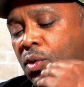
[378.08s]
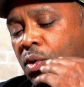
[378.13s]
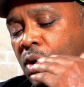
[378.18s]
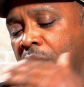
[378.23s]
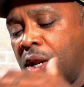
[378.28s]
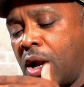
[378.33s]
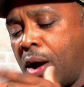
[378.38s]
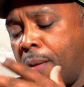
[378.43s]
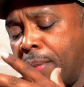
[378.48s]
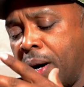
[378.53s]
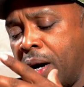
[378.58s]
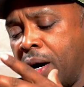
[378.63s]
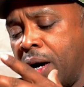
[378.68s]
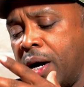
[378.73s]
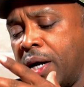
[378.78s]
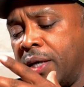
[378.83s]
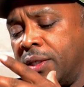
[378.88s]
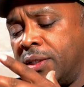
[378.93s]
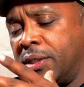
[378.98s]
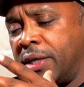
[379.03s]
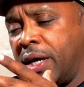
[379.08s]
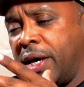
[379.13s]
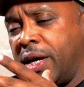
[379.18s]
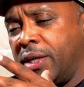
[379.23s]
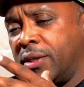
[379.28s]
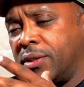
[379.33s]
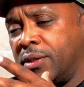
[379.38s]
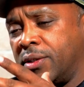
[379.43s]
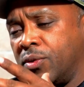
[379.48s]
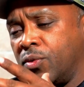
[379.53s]
in our mind
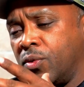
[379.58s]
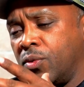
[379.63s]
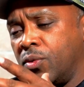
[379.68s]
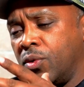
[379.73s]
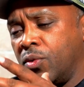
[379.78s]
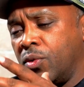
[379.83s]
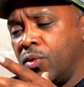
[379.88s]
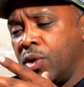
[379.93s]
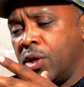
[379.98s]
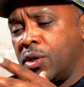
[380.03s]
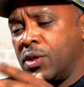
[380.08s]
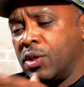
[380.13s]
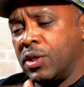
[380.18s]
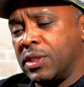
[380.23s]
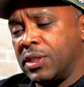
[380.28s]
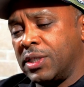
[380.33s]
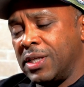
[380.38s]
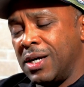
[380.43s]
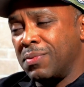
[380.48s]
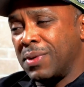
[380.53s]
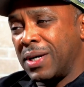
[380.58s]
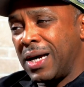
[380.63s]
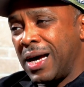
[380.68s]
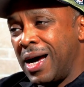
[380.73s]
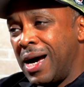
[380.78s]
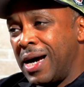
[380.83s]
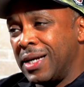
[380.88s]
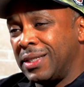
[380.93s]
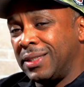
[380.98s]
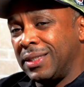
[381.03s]
states, under the
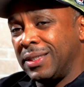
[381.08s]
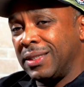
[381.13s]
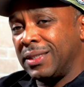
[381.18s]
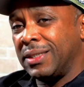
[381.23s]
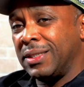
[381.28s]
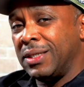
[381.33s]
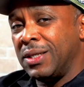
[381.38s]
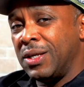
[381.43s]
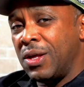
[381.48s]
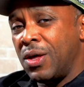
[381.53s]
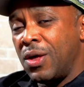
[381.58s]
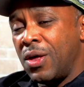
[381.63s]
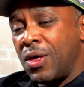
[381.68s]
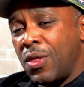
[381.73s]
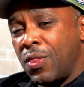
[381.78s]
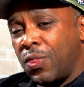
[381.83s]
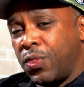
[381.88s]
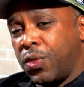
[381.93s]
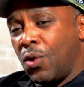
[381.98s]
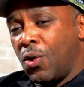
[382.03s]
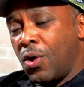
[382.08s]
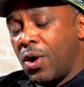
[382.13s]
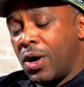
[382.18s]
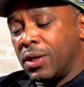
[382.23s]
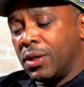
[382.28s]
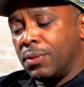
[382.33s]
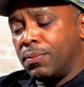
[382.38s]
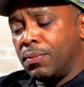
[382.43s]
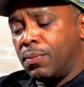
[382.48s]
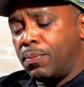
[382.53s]
subconscious
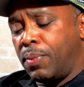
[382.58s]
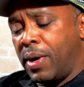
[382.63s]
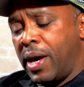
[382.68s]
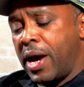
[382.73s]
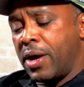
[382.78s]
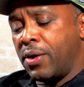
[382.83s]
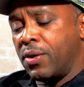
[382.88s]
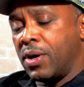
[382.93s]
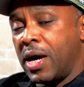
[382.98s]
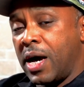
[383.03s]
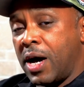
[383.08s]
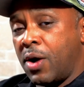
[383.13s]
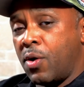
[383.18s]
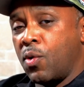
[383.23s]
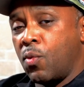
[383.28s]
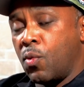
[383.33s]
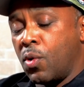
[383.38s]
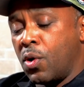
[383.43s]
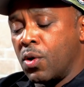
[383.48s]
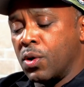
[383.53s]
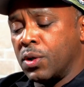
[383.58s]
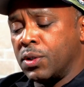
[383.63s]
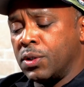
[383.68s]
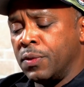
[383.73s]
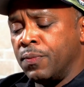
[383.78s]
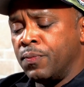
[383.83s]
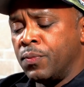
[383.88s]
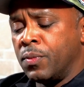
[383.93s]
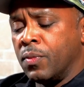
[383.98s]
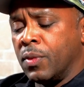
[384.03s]
thought pattern, how it works
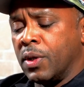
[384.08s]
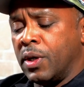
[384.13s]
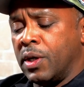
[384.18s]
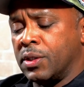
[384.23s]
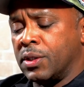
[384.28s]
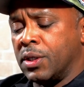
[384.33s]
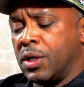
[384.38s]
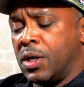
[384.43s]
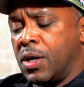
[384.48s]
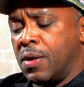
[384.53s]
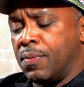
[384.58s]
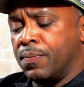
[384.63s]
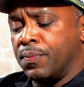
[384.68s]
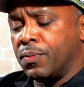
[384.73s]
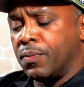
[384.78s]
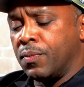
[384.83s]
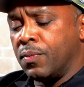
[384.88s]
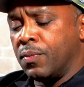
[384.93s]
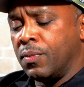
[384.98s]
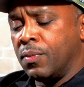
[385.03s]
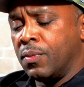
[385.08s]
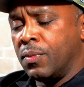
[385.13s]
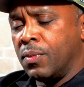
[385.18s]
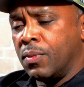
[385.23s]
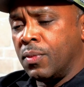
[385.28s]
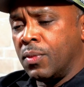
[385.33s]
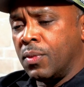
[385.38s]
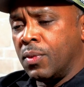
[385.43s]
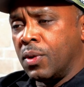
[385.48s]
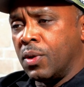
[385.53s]
is
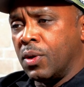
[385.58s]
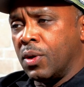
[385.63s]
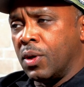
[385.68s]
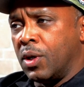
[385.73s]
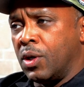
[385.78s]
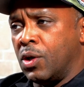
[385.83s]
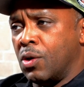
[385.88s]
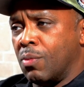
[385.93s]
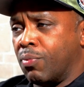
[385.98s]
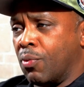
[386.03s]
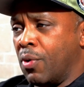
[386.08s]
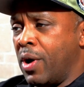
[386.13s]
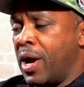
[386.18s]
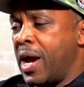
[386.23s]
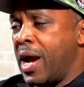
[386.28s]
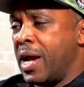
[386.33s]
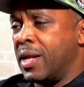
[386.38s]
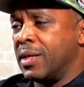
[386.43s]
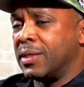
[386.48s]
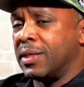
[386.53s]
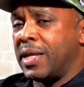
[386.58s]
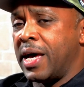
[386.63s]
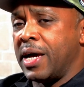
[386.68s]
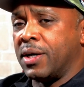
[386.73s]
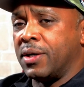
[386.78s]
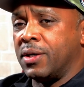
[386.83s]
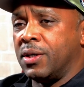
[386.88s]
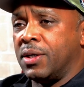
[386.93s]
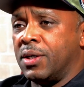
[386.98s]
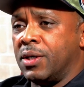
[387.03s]
your brain is
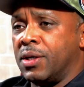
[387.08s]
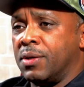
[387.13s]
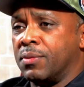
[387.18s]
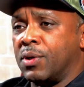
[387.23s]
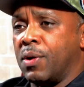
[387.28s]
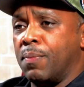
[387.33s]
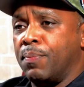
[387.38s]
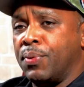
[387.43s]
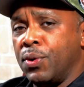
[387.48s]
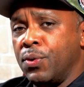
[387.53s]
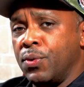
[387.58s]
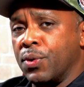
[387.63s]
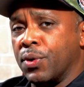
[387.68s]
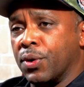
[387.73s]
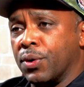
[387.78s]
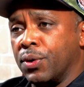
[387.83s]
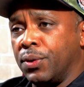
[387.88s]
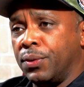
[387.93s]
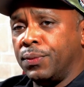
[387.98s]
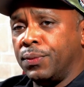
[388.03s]
like a computer.